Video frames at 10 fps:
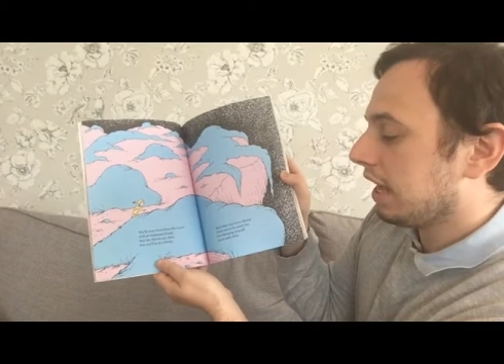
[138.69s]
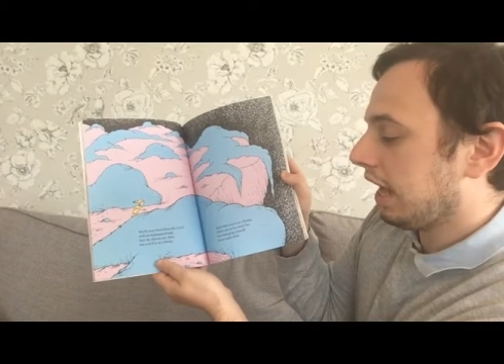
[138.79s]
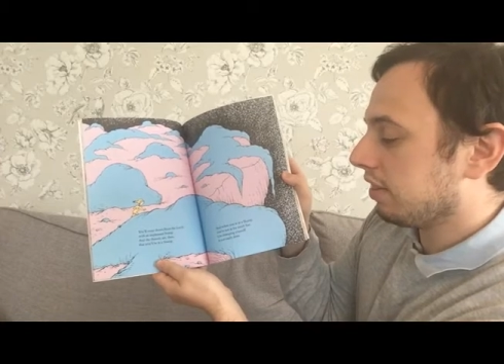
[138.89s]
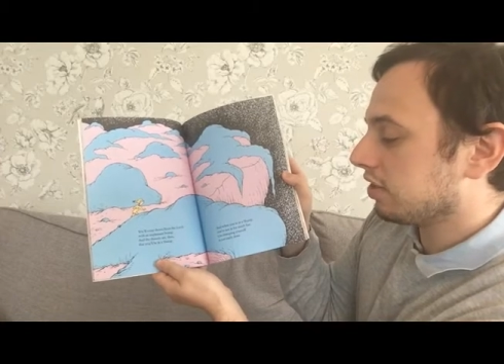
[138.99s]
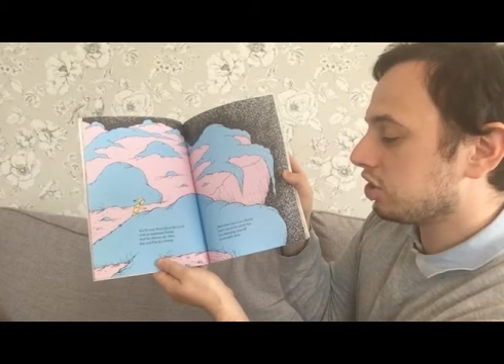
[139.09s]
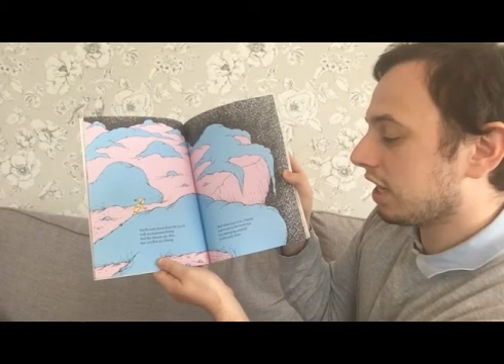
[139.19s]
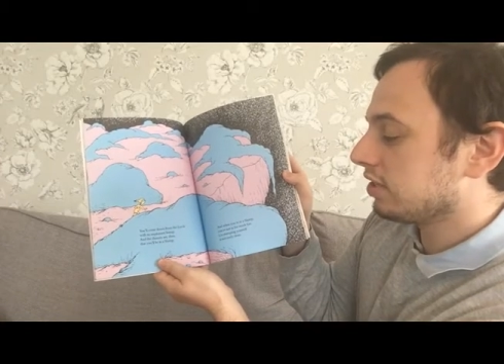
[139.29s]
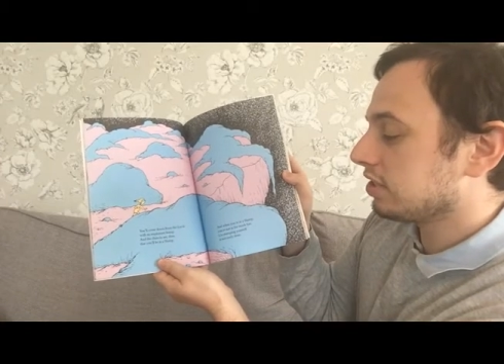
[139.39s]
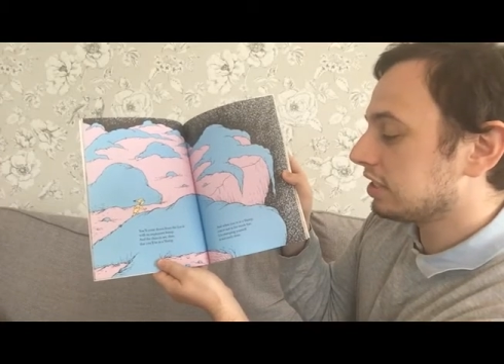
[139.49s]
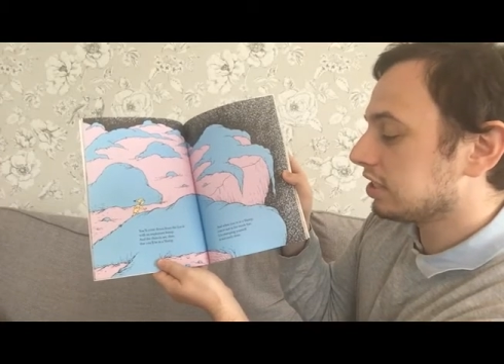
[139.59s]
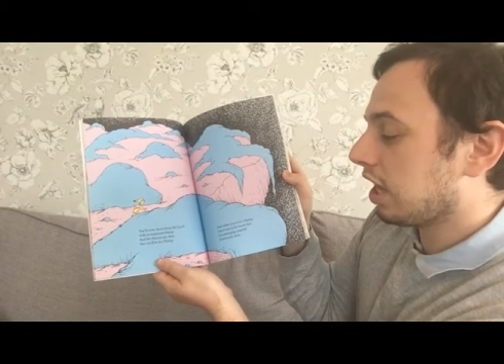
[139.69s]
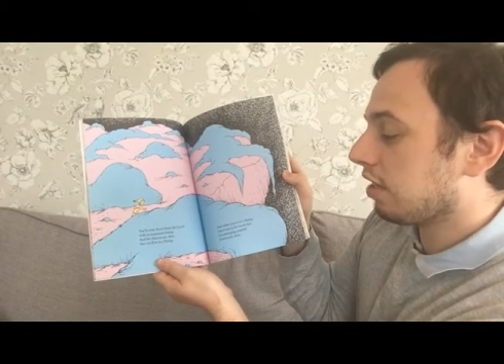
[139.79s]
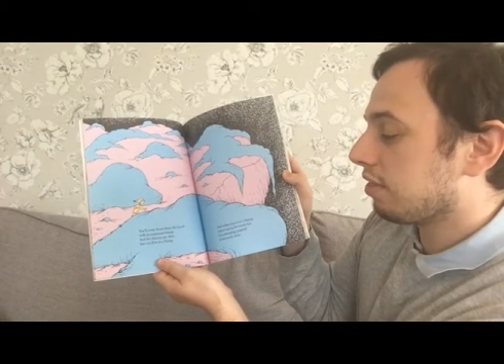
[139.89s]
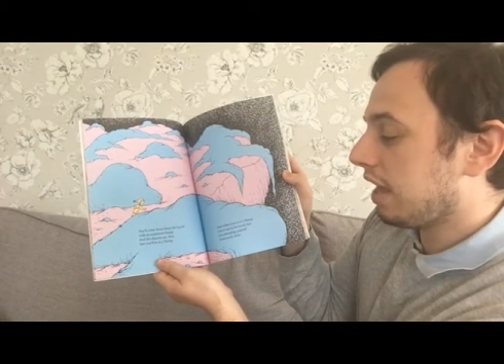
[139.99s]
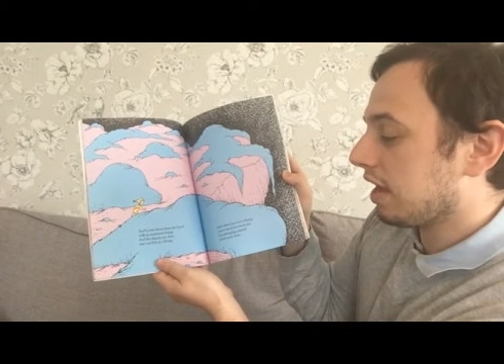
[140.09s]
and the chances
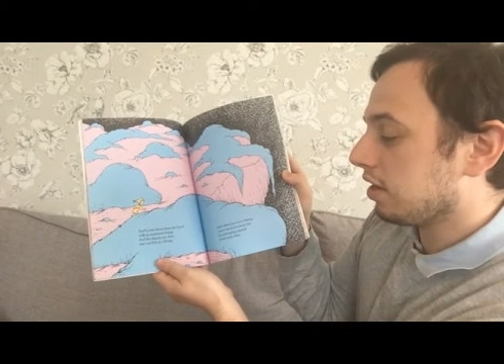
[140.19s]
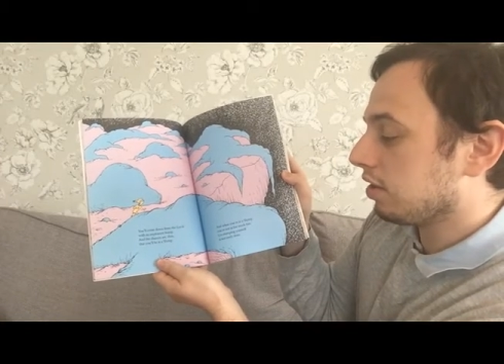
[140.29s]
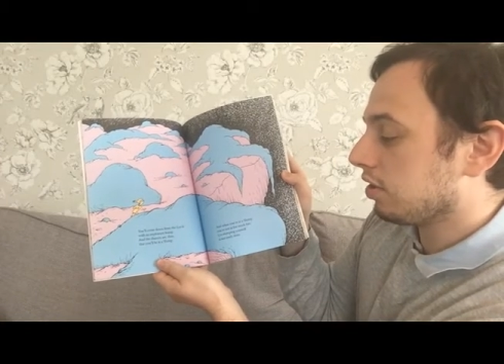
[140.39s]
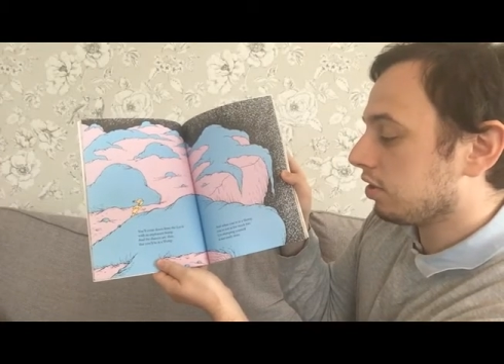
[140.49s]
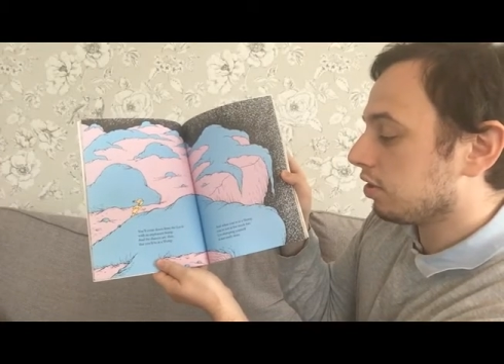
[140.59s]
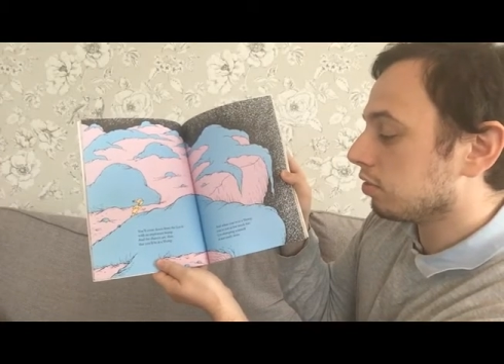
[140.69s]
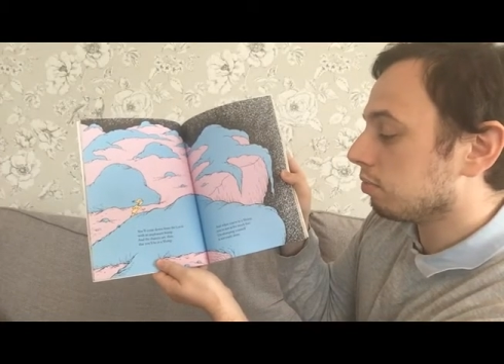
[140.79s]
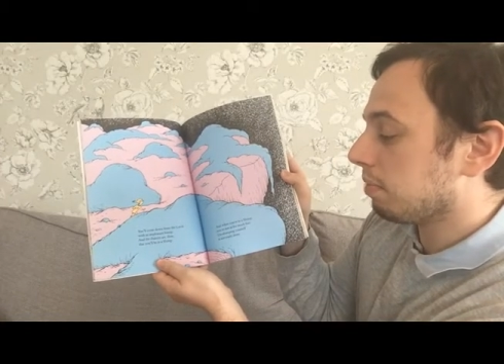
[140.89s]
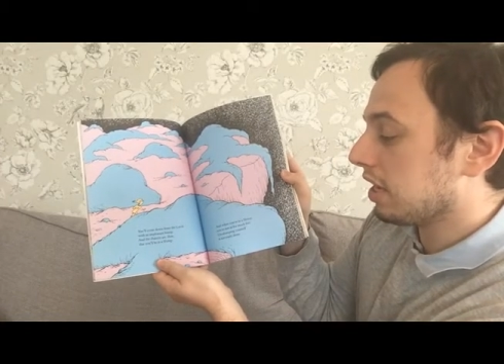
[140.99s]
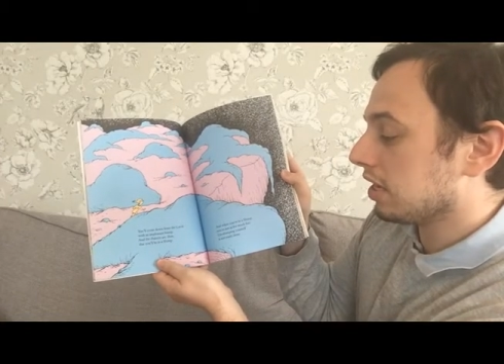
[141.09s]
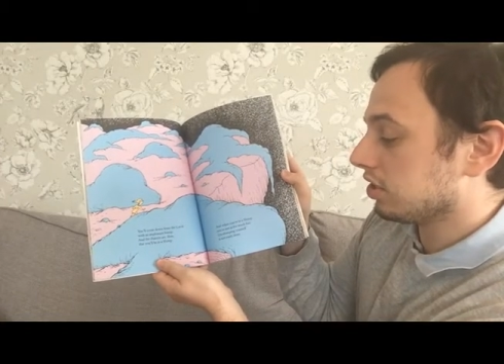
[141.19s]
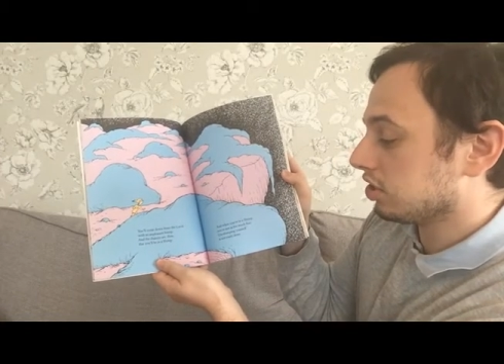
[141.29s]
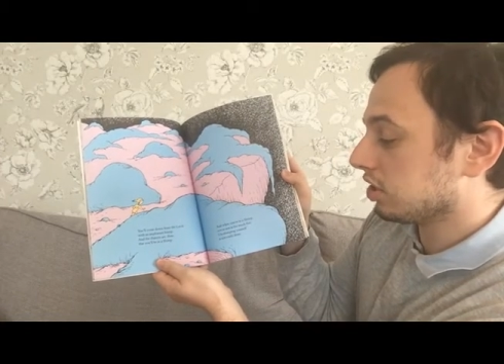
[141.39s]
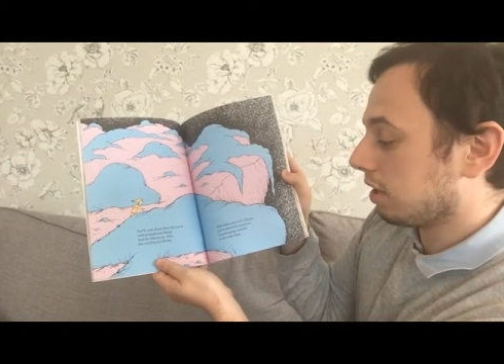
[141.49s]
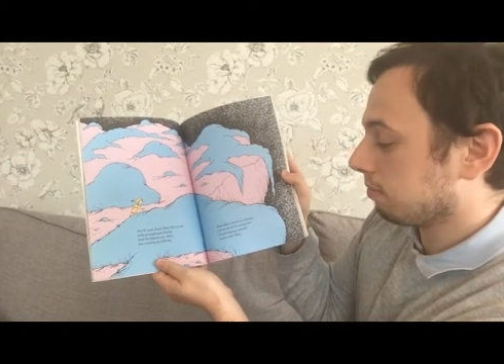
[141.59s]
are then you'll be in a
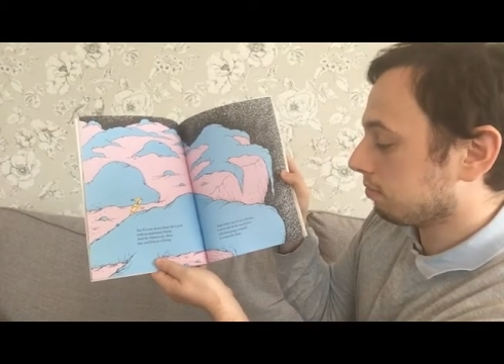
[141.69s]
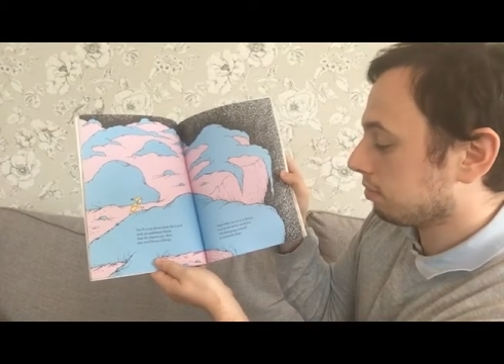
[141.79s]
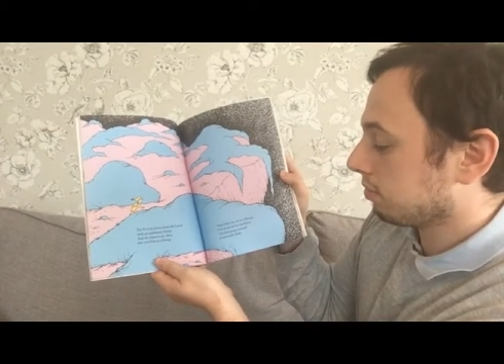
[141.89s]
slump.